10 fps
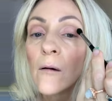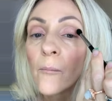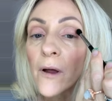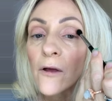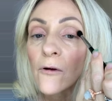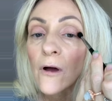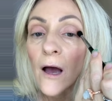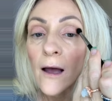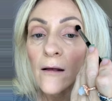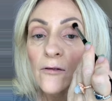but you
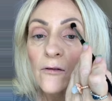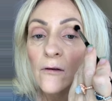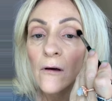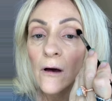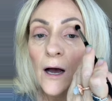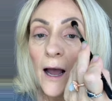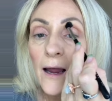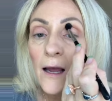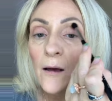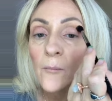guys, I
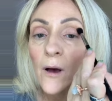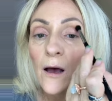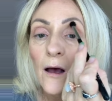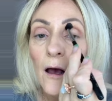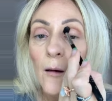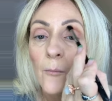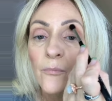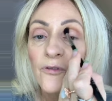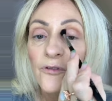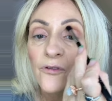am
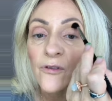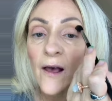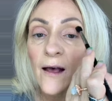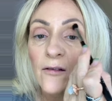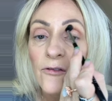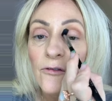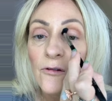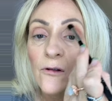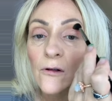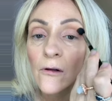
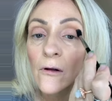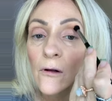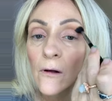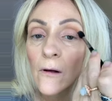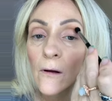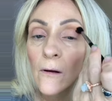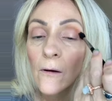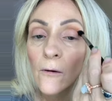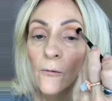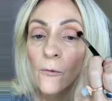obsessed
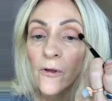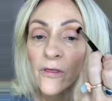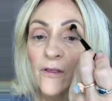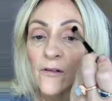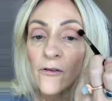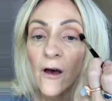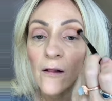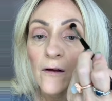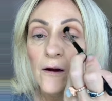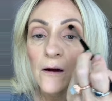with this
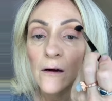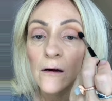color.